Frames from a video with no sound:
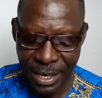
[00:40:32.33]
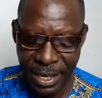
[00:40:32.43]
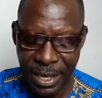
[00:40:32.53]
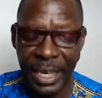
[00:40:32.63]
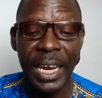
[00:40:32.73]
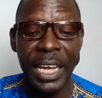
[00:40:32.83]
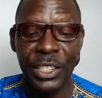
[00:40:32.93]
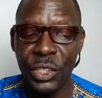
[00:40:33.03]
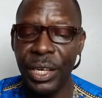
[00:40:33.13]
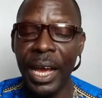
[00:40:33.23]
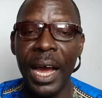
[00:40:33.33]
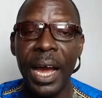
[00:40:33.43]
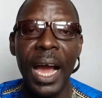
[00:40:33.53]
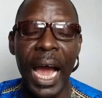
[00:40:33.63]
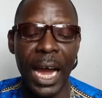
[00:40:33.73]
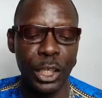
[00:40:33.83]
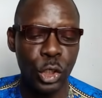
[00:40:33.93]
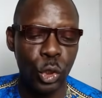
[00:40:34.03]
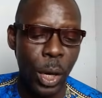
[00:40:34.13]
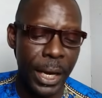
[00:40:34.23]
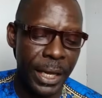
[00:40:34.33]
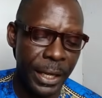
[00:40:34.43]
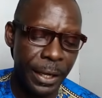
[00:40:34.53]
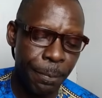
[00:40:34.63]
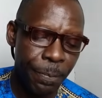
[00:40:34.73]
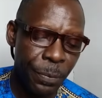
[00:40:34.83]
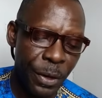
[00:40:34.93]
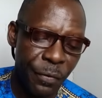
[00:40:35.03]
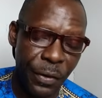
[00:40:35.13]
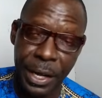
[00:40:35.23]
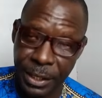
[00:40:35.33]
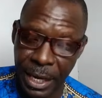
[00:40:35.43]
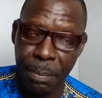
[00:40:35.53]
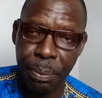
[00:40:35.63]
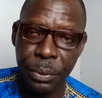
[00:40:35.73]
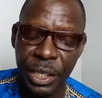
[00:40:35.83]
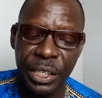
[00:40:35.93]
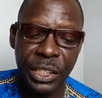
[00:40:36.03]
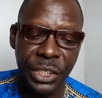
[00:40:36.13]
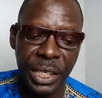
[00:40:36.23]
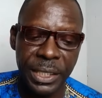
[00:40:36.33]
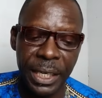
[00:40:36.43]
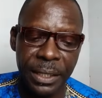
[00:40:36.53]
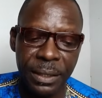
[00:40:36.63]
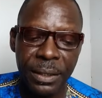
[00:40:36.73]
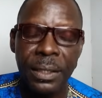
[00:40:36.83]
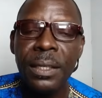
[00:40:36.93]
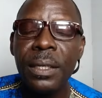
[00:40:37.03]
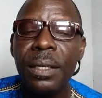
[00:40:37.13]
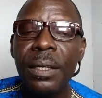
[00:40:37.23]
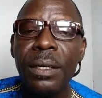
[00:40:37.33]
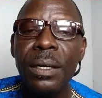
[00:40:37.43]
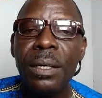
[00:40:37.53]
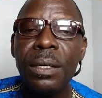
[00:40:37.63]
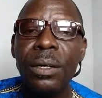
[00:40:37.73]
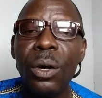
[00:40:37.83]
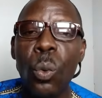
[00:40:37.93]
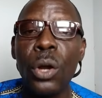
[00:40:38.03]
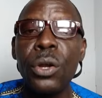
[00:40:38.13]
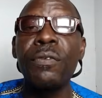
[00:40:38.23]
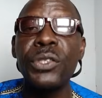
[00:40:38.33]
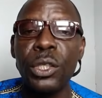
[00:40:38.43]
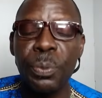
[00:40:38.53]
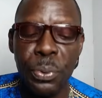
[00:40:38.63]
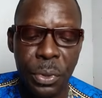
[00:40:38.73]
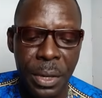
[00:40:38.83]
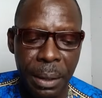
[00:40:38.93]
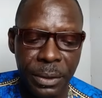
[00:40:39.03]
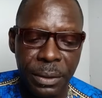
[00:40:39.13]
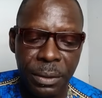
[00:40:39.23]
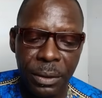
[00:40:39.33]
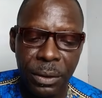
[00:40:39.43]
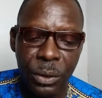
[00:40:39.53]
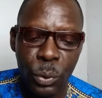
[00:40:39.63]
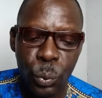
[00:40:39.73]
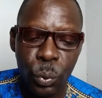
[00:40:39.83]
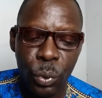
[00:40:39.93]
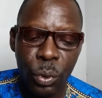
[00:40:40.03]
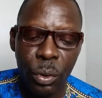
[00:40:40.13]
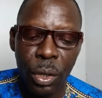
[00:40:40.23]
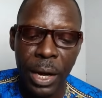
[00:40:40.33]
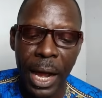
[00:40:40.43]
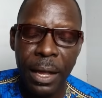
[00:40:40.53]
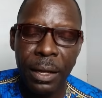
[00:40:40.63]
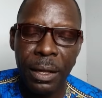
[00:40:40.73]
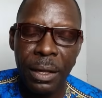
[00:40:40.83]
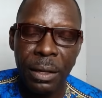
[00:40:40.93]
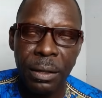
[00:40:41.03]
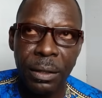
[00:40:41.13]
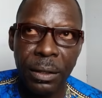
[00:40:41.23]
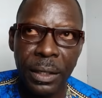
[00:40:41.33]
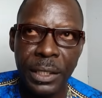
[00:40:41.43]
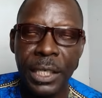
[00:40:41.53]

in Nigeria actually, for example, initiated one of such programs. All right? He